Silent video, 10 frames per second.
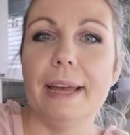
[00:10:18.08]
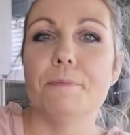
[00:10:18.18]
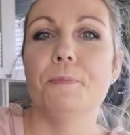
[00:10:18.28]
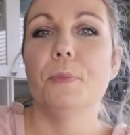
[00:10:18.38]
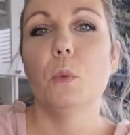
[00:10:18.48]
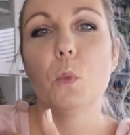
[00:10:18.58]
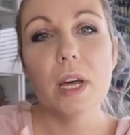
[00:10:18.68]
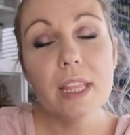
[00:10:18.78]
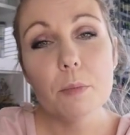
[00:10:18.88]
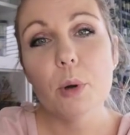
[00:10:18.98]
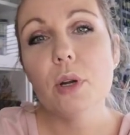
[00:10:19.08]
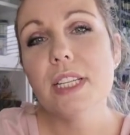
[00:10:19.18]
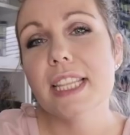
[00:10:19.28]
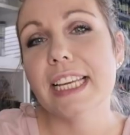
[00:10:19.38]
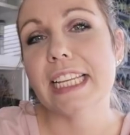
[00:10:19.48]
One
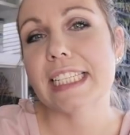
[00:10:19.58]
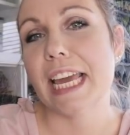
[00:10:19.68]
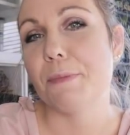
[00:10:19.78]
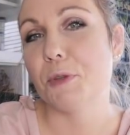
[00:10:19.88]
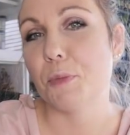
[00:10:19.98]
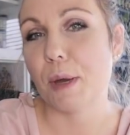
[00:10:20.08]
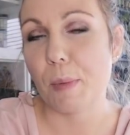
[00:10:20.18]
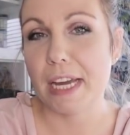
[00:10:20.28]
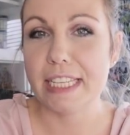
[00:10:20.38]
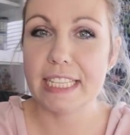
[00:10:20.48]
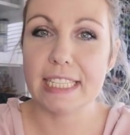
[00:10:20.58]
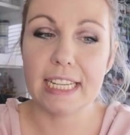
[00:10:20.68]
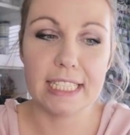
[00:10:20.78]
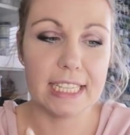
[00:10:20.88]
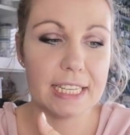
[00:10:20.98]
important thing that came to my mind is that